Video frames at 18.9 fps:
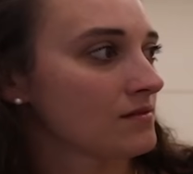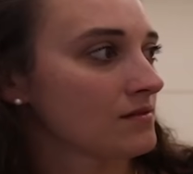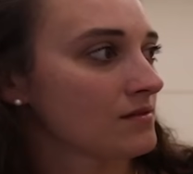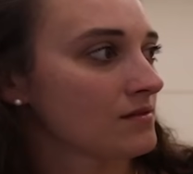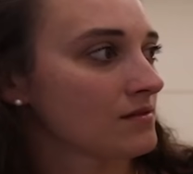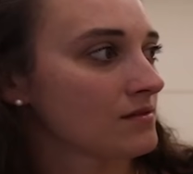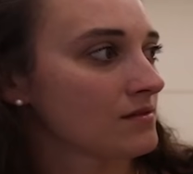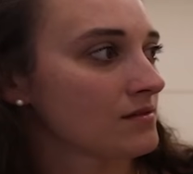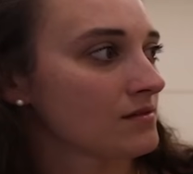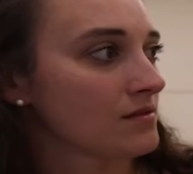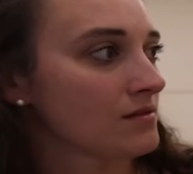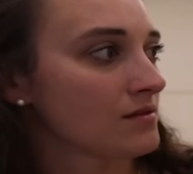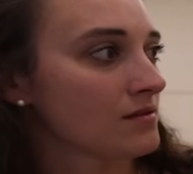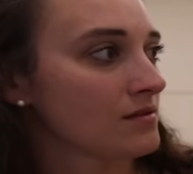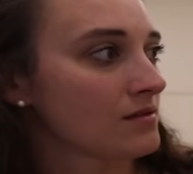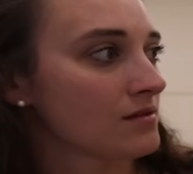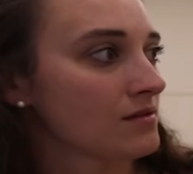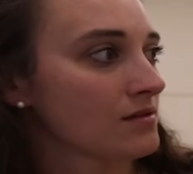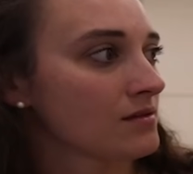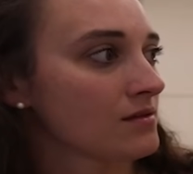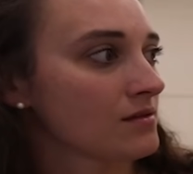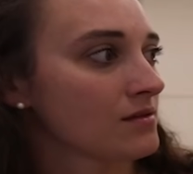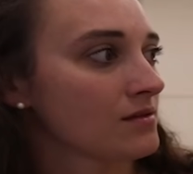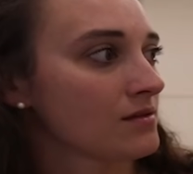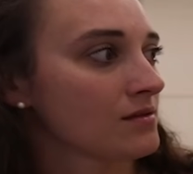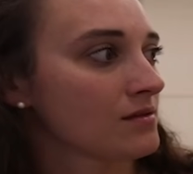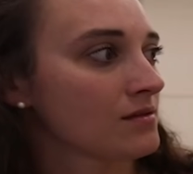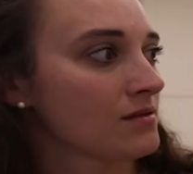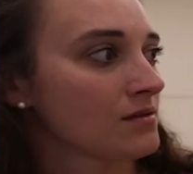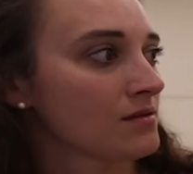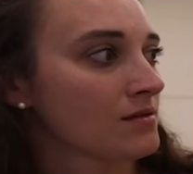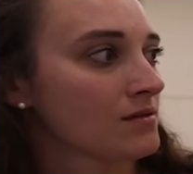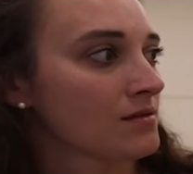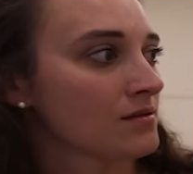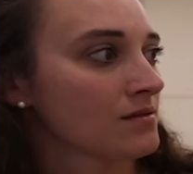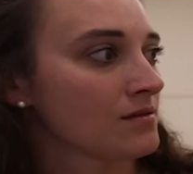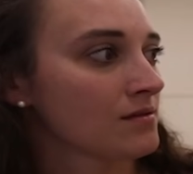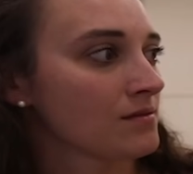
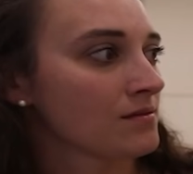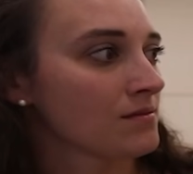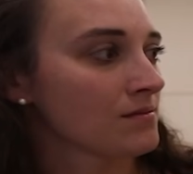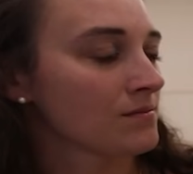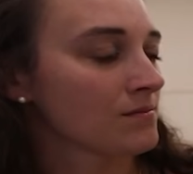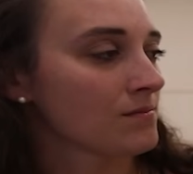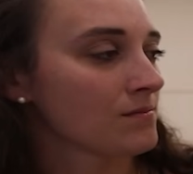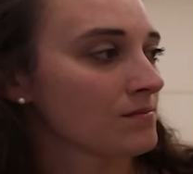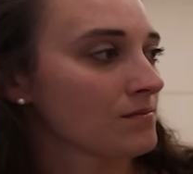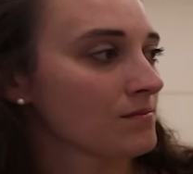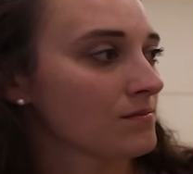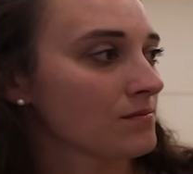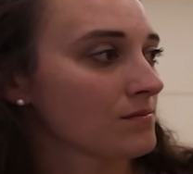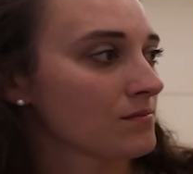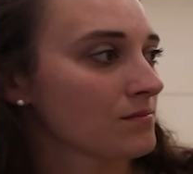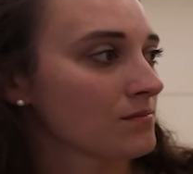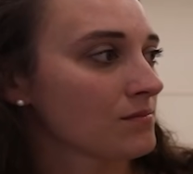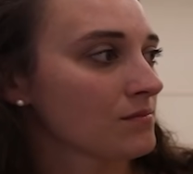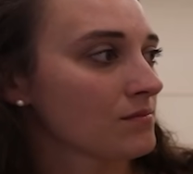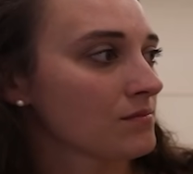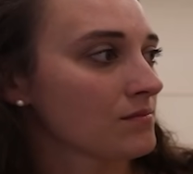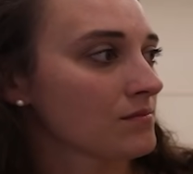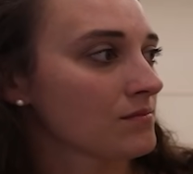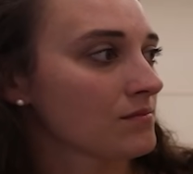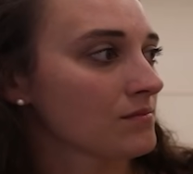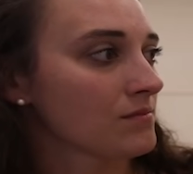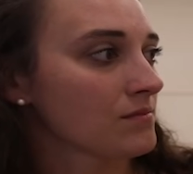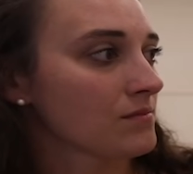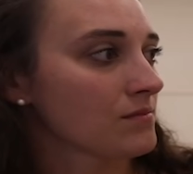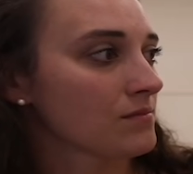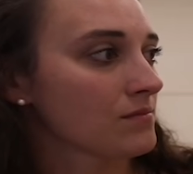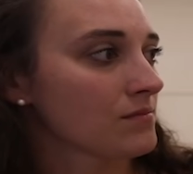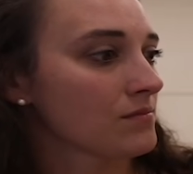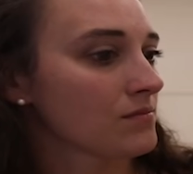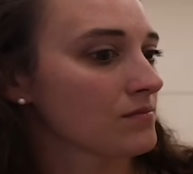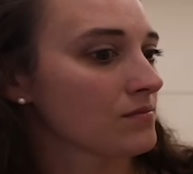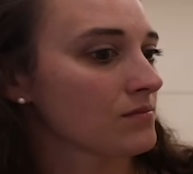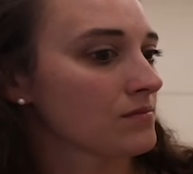
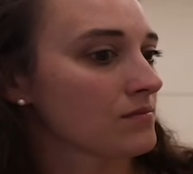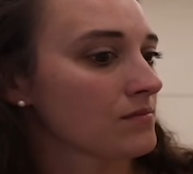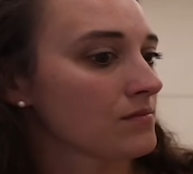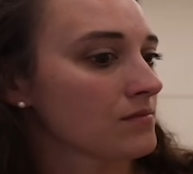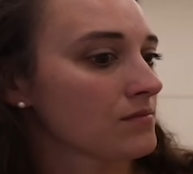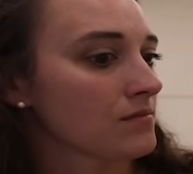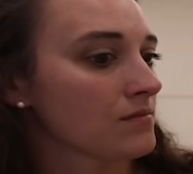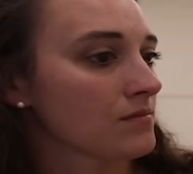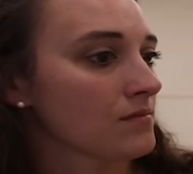No words are spoken by the person on screen.